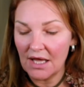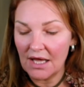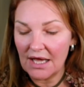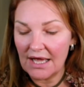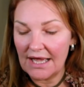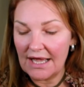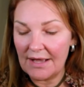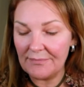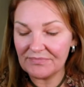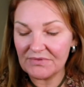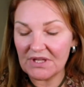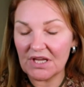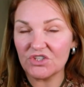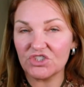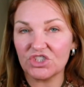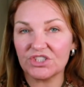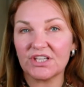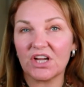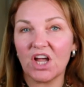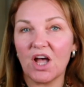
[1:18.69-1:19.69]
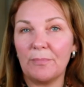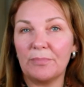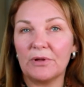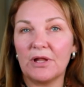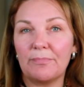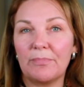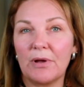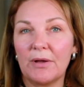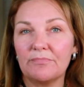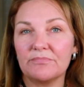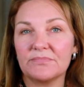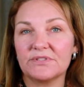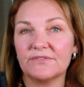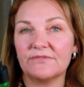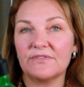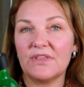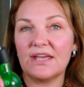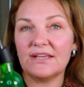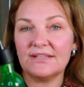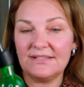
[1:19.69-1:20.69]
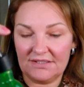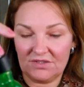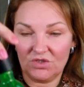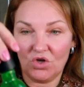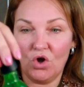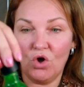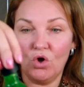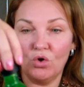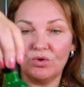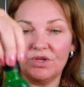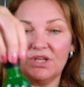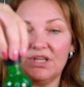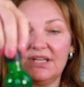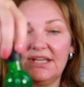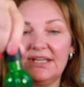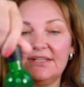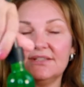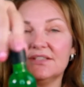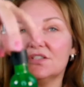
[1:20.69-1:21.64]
Now it's just a couple of pumps of this. That's all you need.